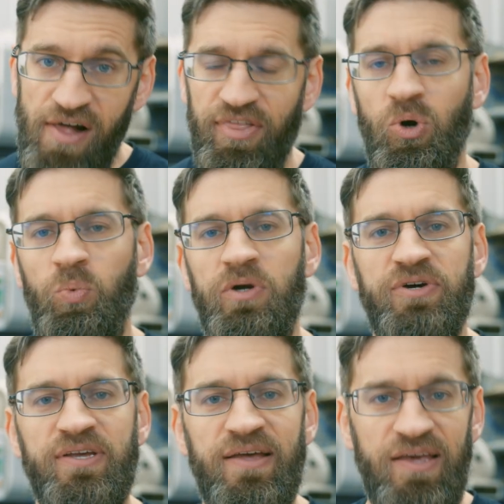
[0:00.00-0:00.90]
They don't
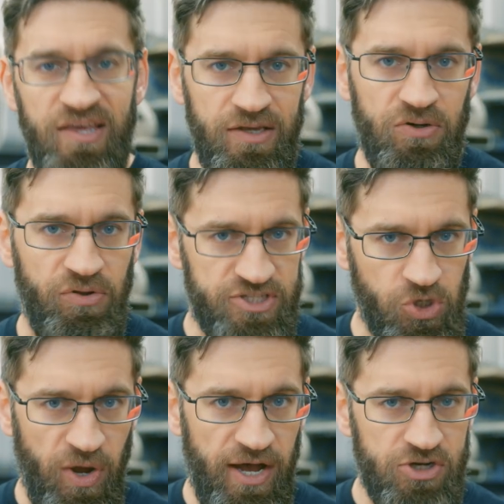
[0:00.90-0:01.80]
really heal the
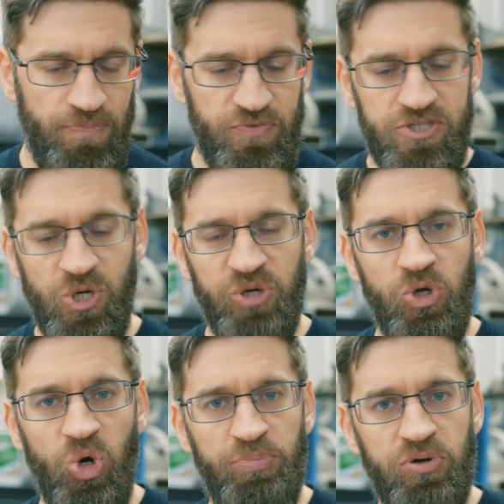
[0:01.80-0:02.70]
scratch. So you
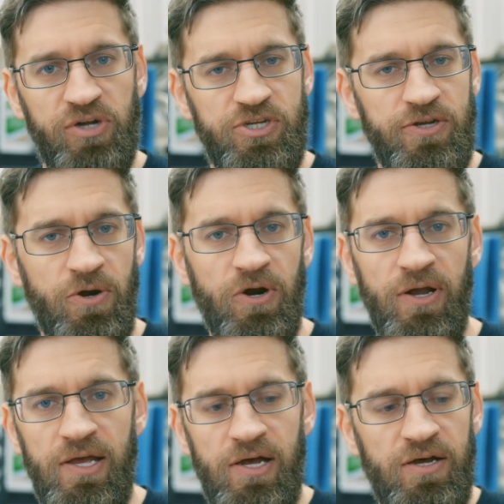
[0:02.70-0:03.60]
go put your
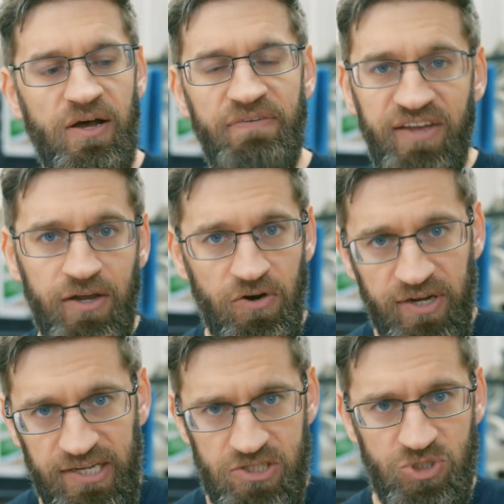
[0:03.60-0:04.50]
finger
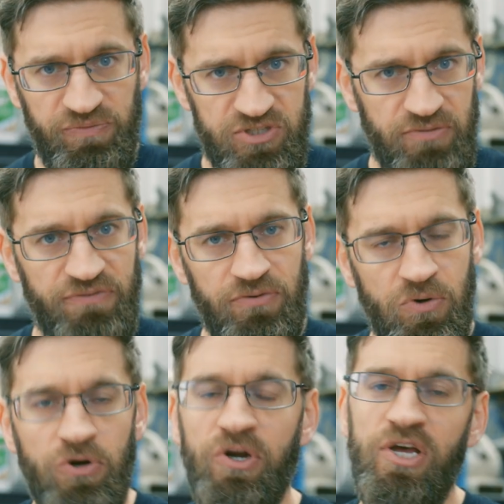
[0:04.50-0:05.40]
against the surface of the
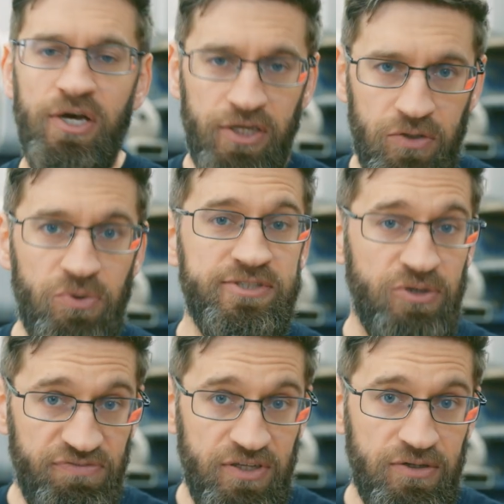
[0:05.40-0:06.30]
floor, you'll still
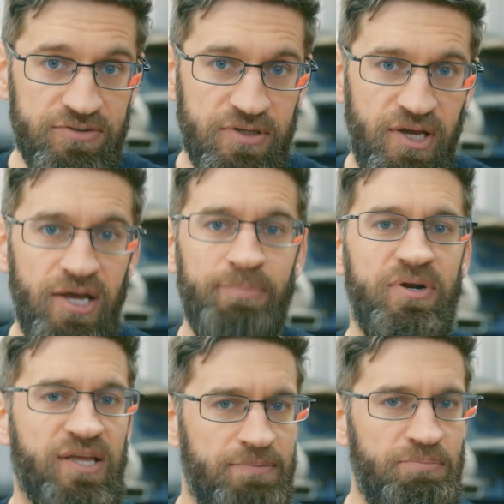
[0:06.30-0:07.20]
feel it, but
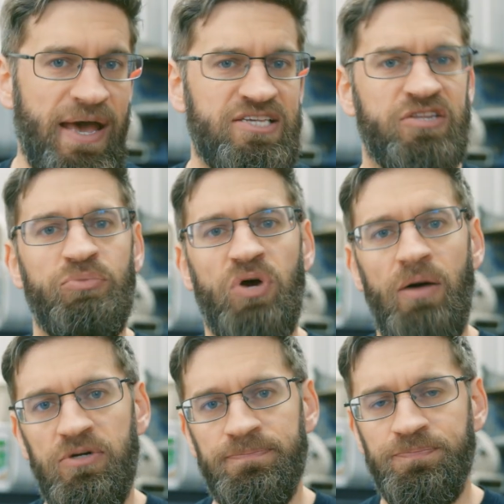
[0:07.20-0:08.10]
it can mask the
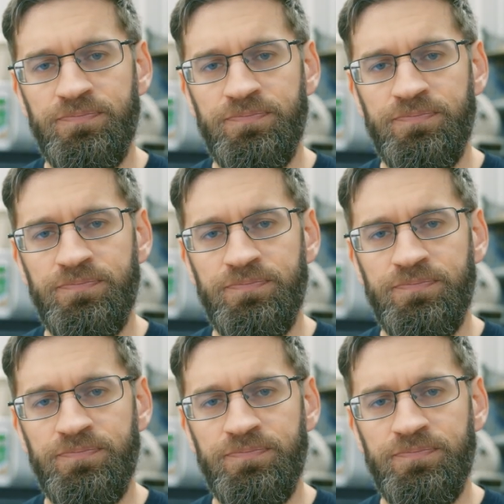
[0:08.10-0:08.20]
problem.